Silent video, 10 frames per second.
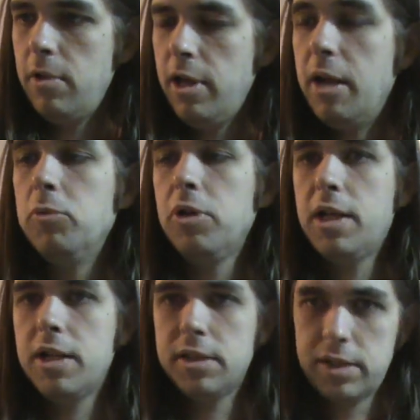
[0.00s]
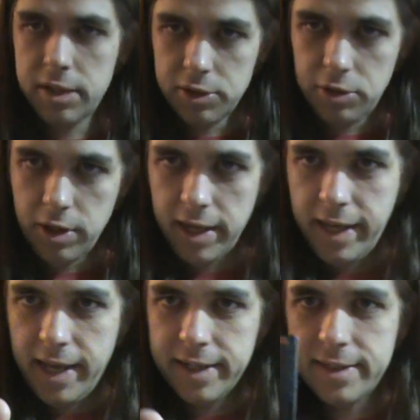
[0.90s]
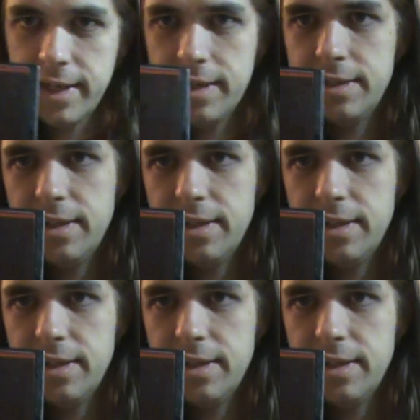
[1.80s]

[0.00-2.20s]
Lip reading: I'm looking at the signature and I can't tell